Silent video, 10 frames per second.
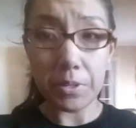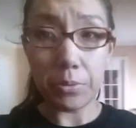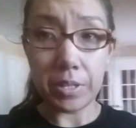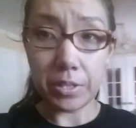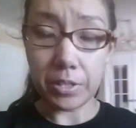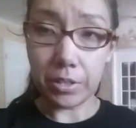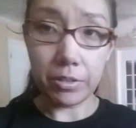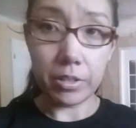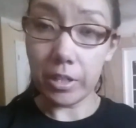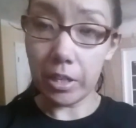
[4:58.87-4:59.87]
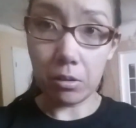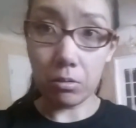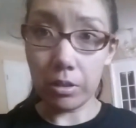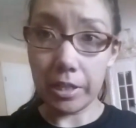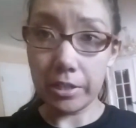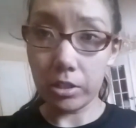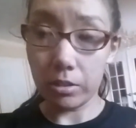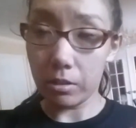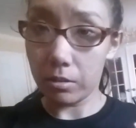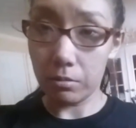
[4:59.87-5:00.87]
between the two, they're equally
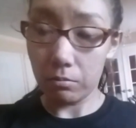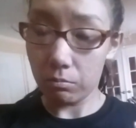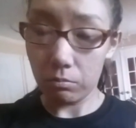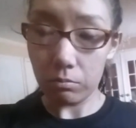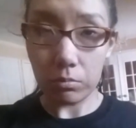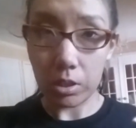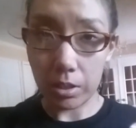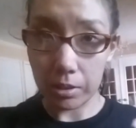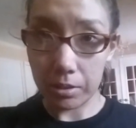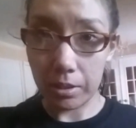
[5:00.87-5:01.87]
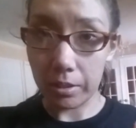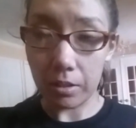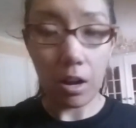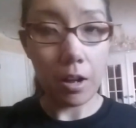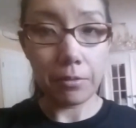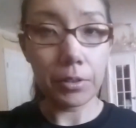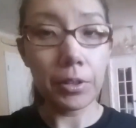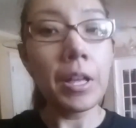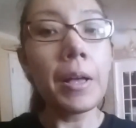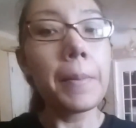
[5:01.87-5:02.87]
just as disgusting and
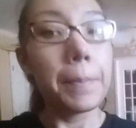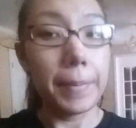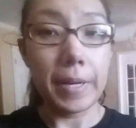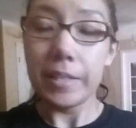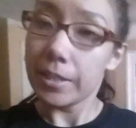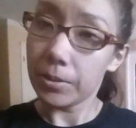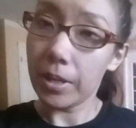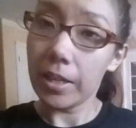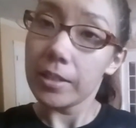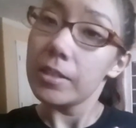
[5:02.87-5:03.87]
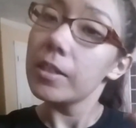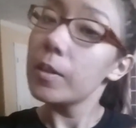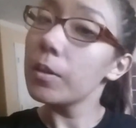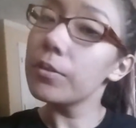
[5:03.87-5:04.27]
awful, but that's why I like to get